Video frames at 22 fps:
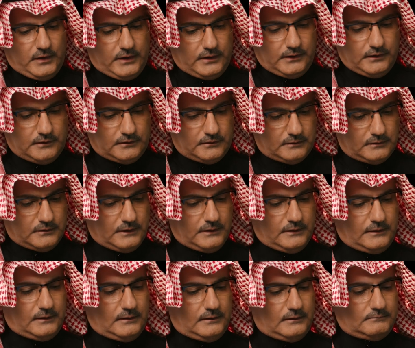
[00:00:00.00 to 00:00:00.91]
way,
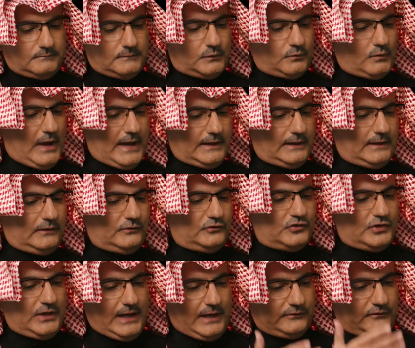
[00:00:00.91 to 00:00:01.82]
her writings.
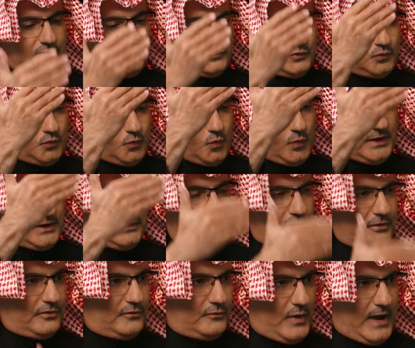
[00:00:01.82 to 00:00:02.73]
She has a
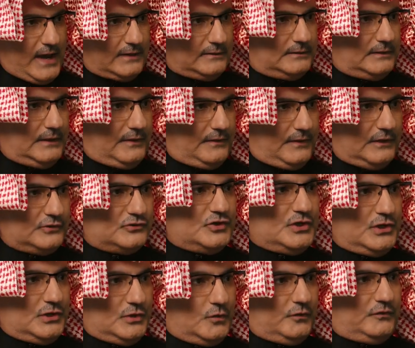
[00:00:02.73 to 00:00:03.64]
Twitter thread that
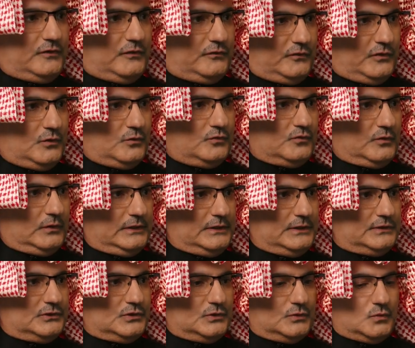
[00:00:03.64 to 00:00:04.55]
she uses
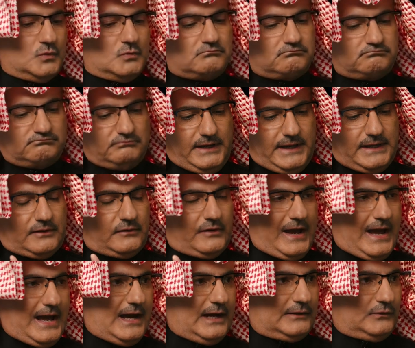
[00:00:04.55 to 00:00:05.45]
usually to
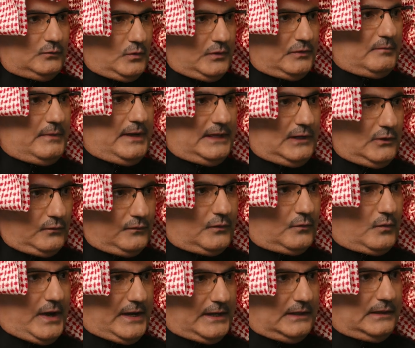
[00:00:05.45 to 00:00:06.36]
interact with many of
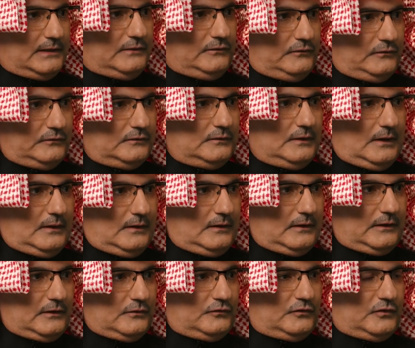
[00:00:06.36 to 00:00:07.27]
the writings
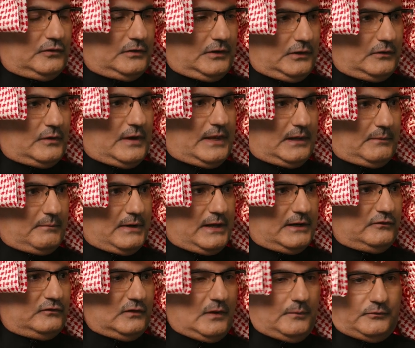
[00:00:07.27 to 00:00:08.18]
concerning Quranic
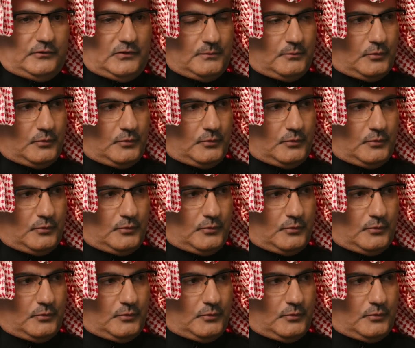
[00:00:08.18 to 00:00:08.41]
manuscripts.